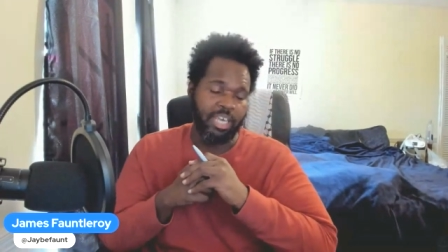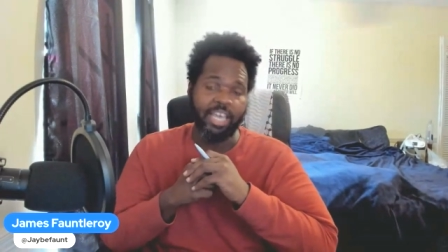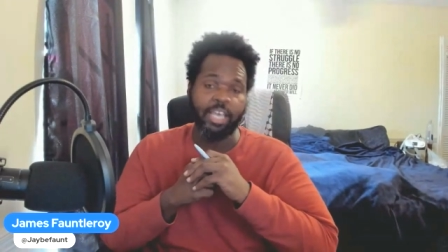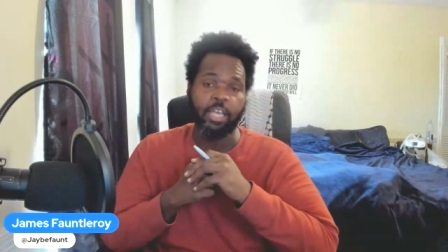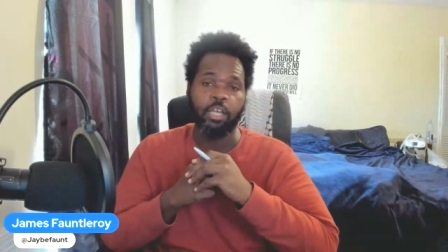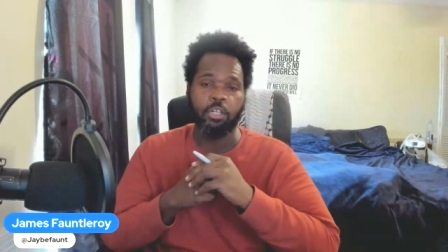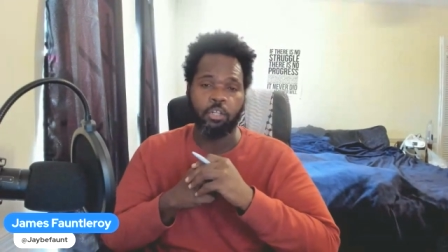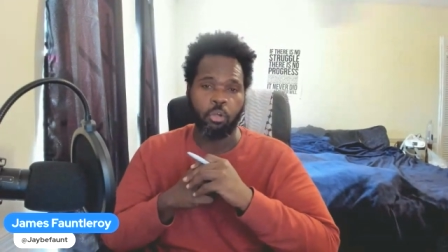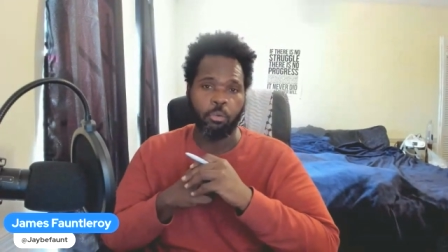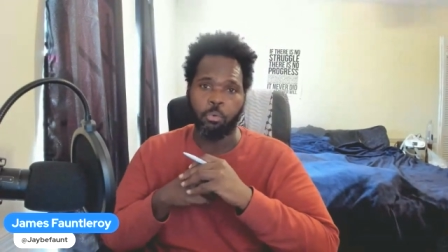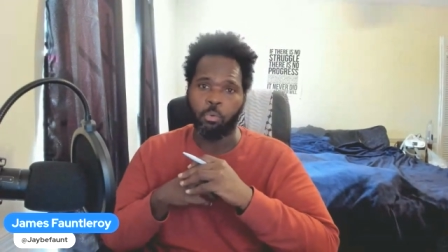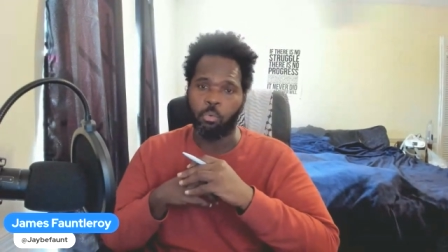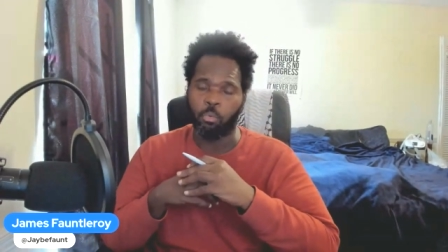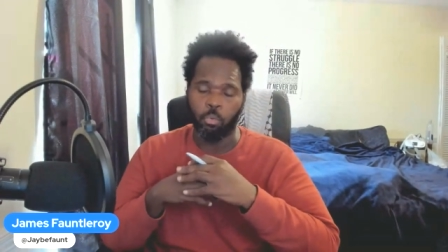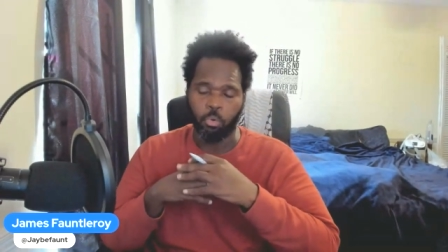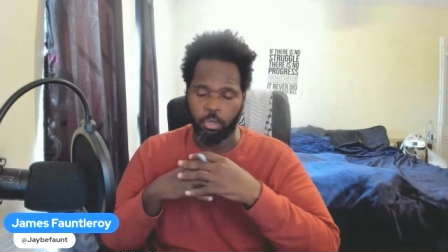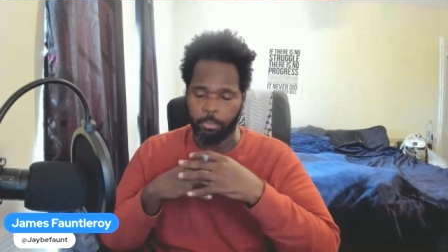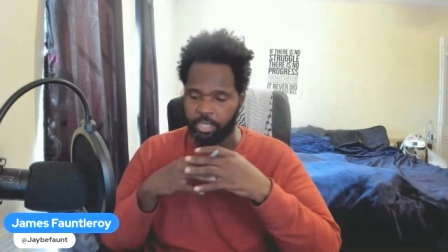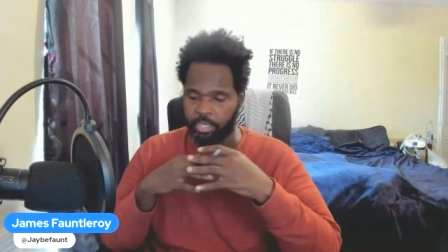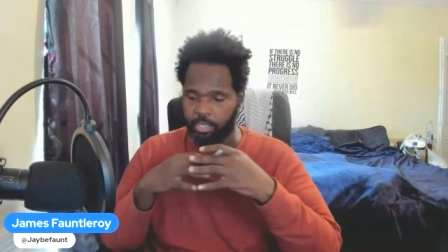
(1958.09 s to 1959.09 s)
and global
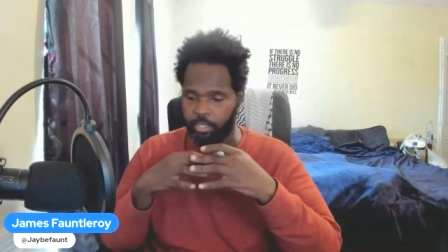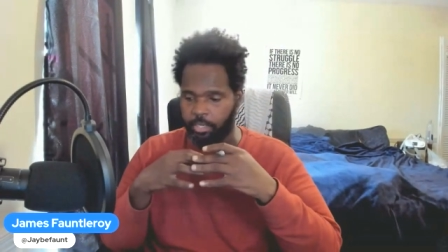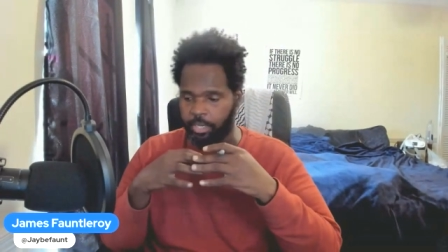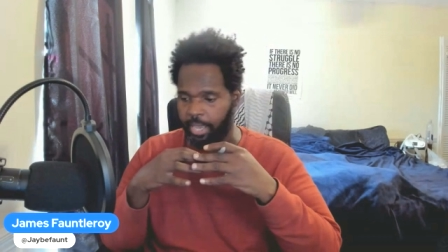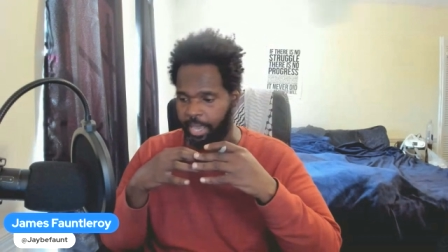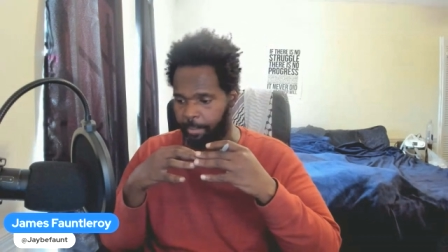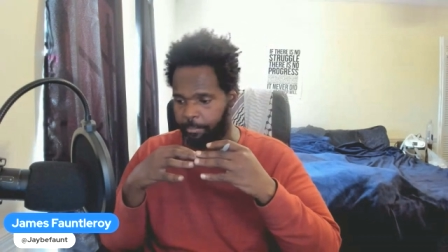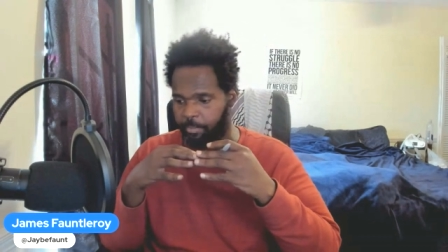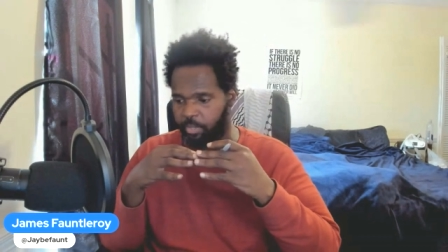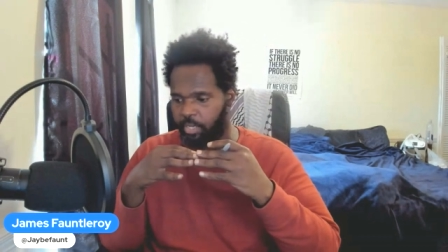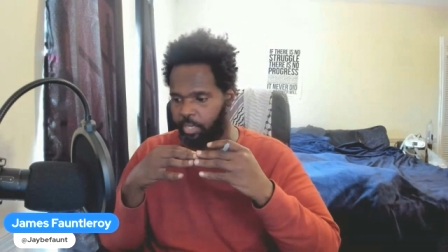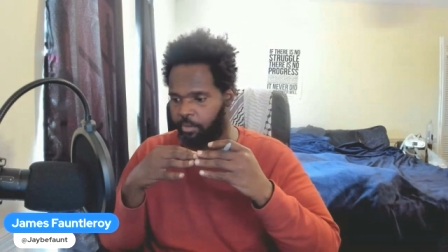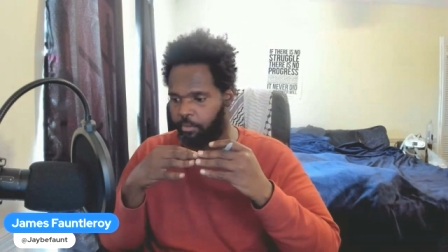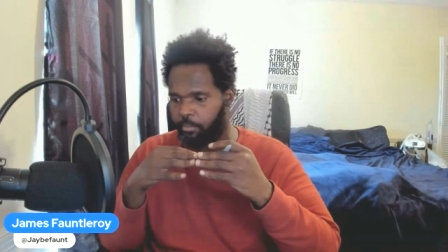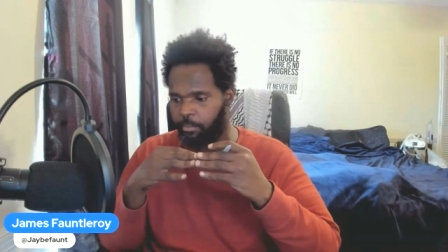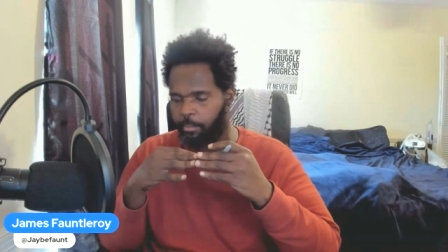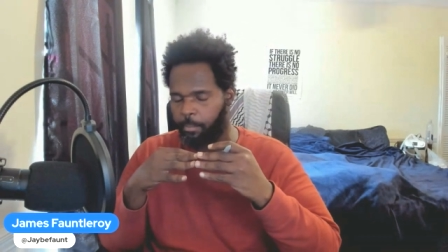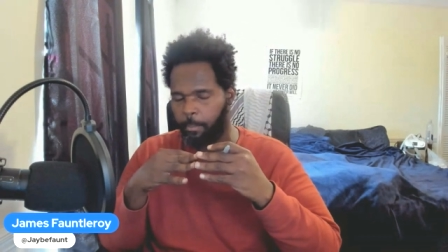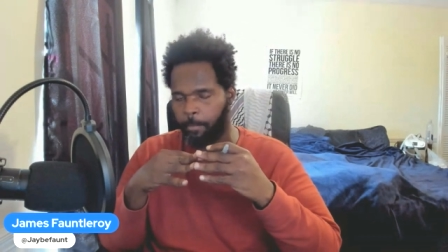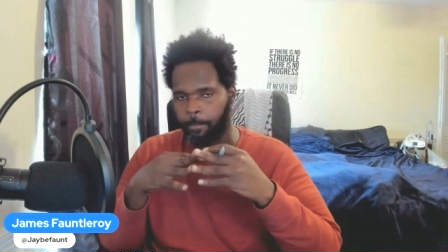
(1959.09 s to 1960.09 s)
warming
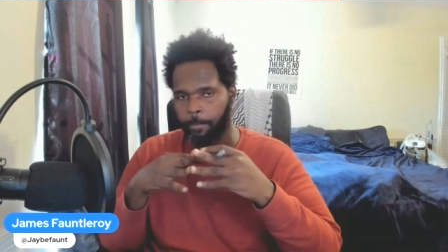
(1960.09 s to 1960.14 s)
happening,